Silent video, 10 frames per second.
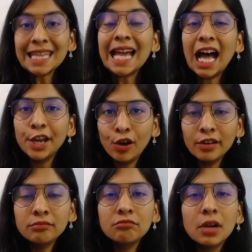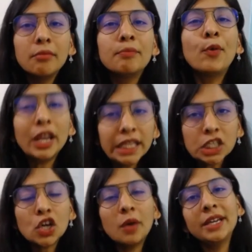ion
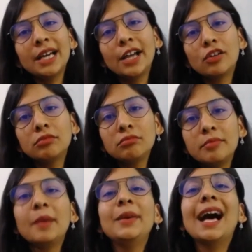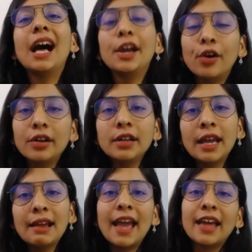polyatomic ion maybe ion
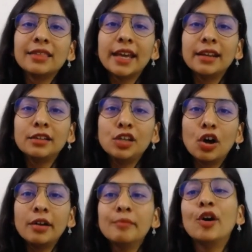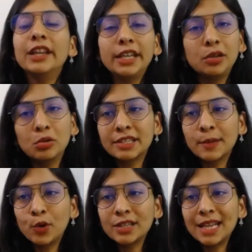and then your molecule
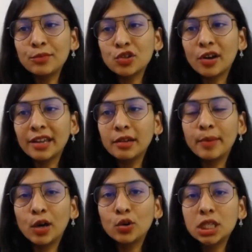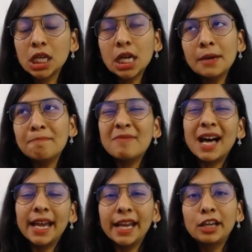suppose i'm talking about
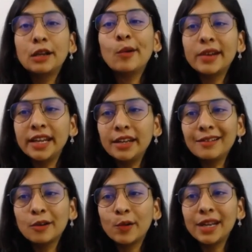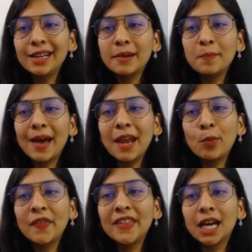my chlorine, chlorine combined
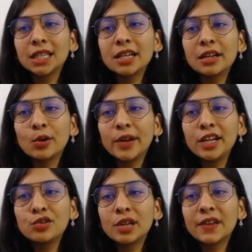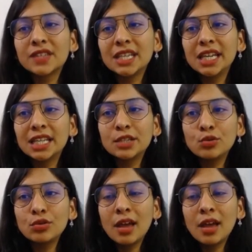with the other chlorine to give Cl2.